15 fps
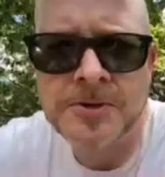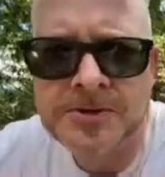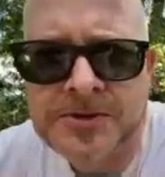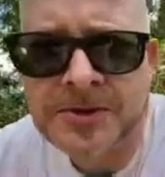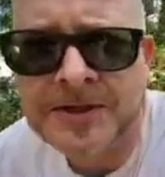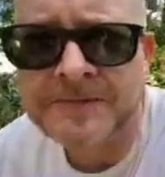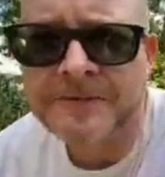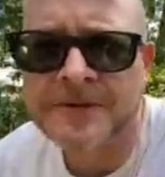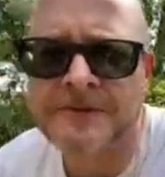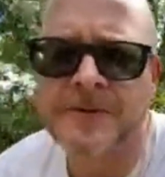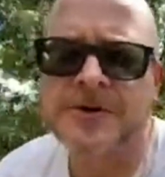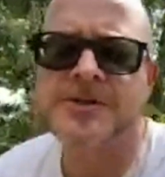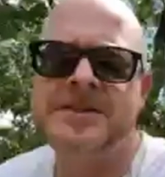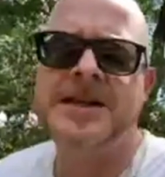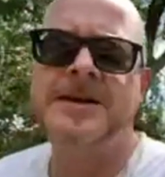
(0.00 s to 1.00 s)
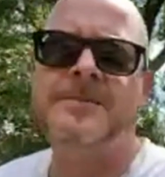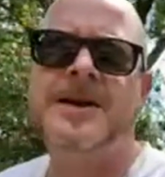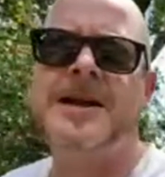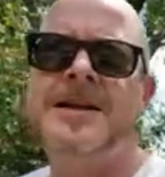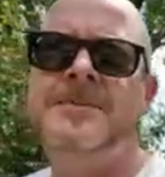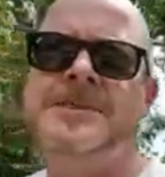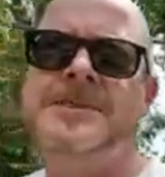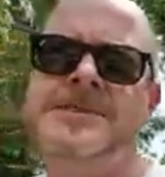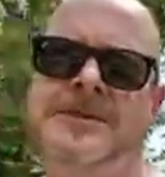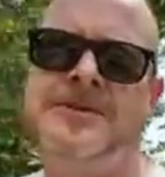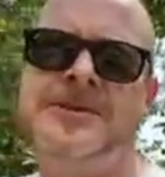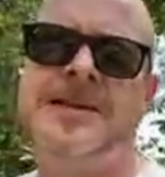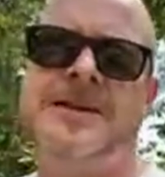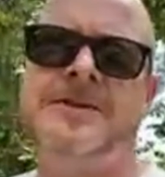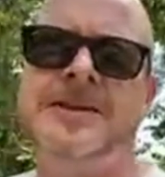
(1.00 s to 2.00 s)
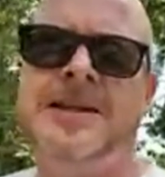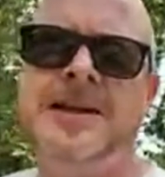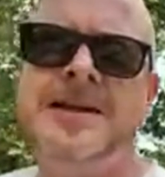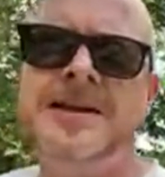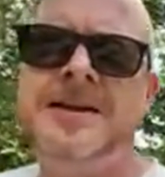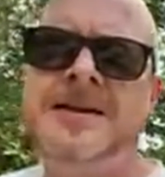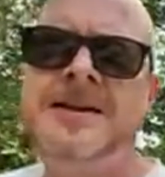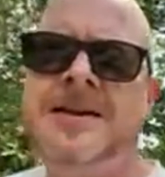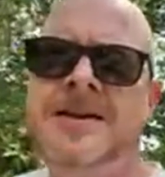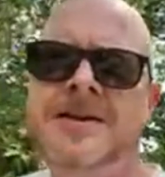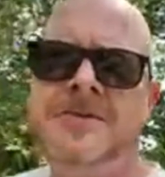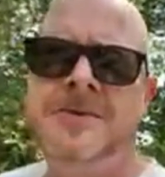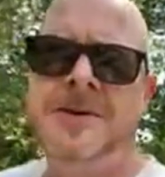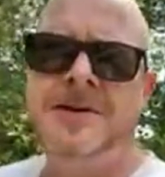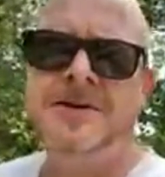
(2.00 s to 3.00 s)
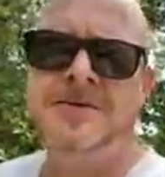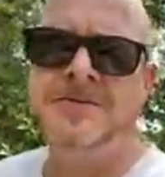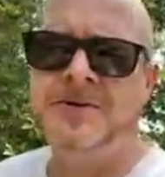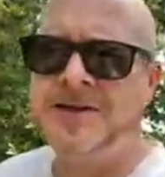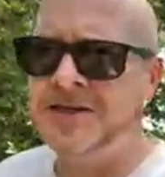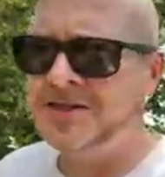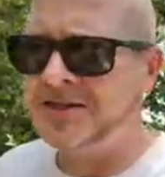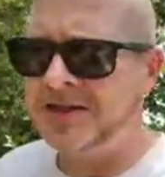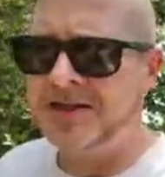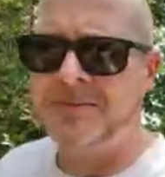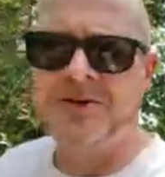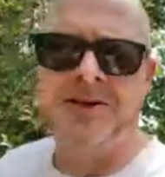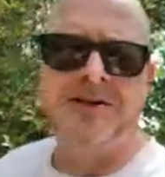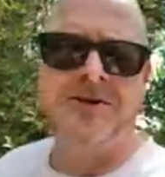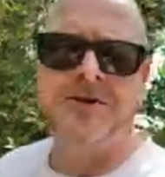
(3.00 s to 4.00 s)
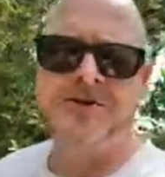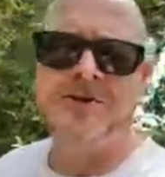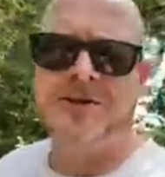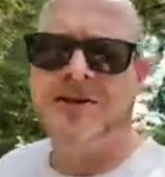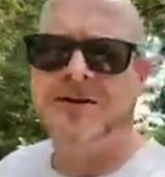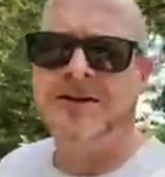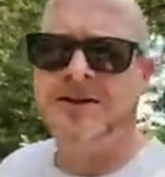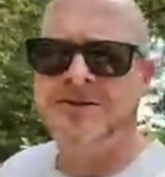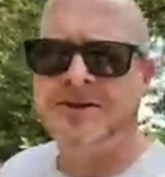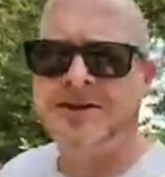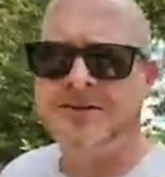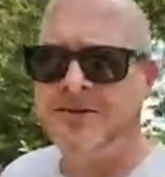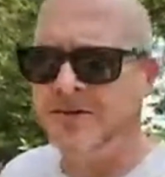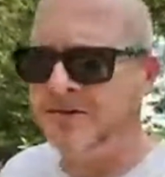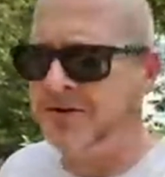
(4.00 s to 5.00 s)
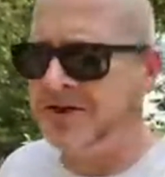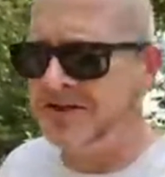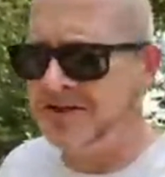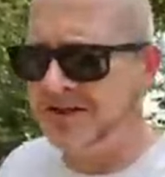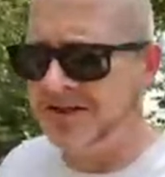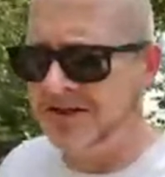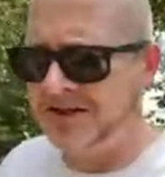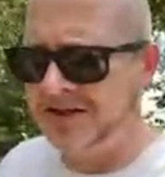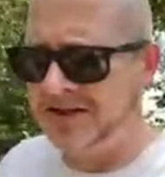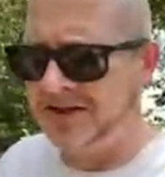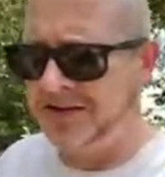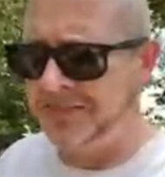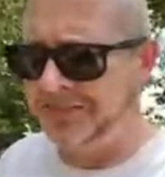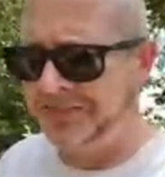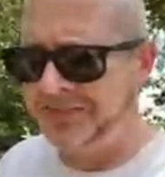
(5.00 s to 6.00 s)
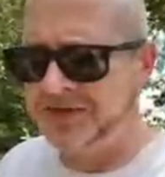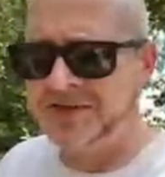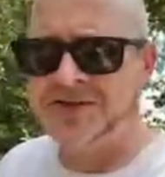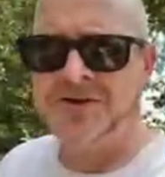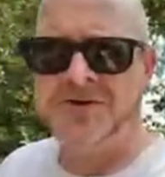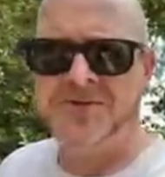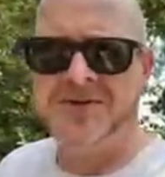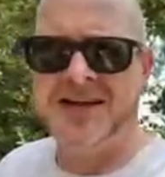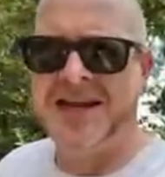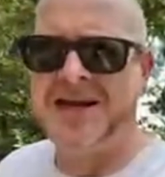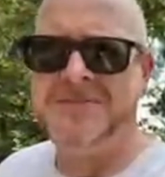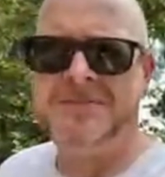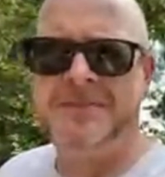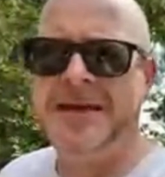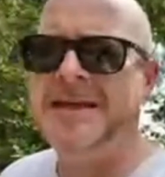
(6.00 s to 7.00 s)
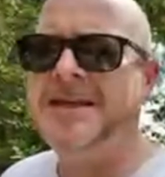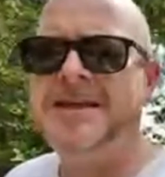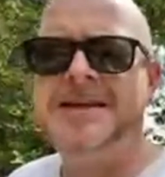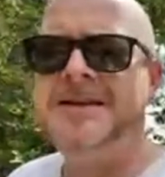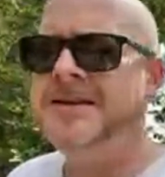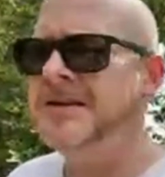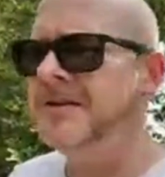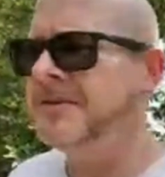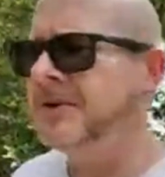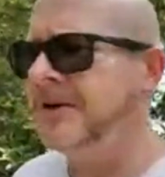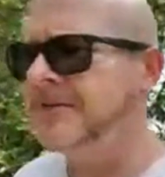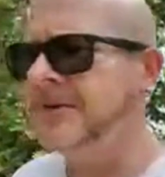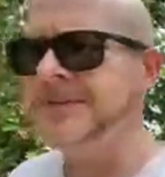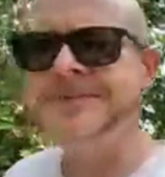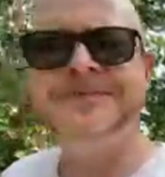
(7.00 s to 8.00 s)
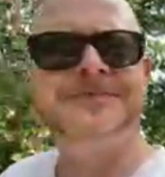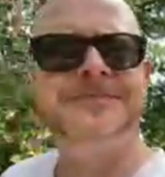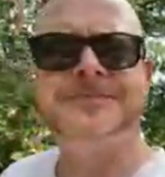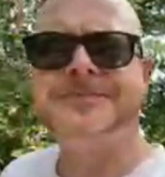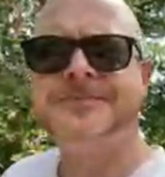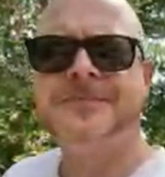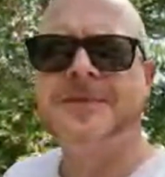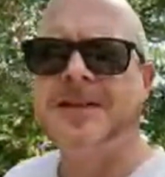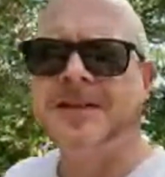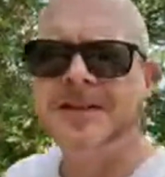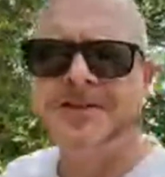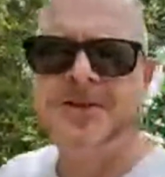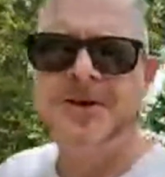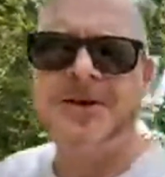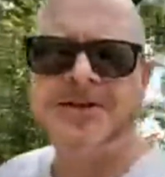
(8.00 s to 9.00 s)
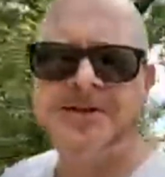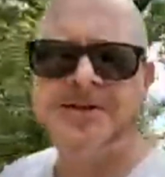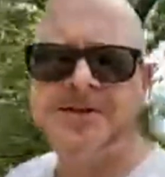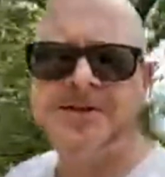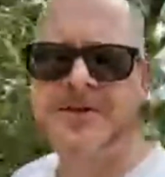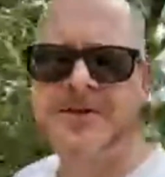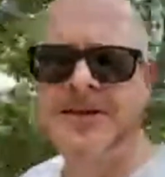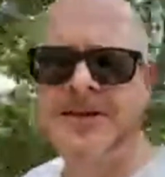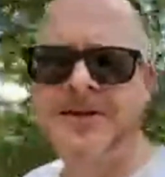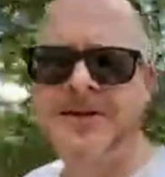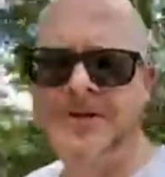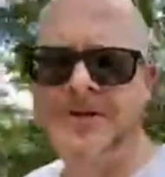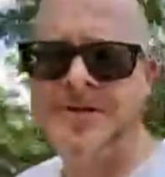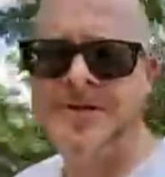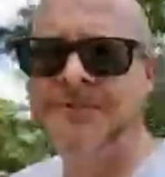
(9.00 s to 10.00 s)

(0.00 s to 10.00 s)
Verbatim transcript: are tuning in for the first time, I am in South Carolina. We are region, I'm on the coastal area, so I think we're region um, zone eight B or whatever. Let's go ahead and show you what I got going so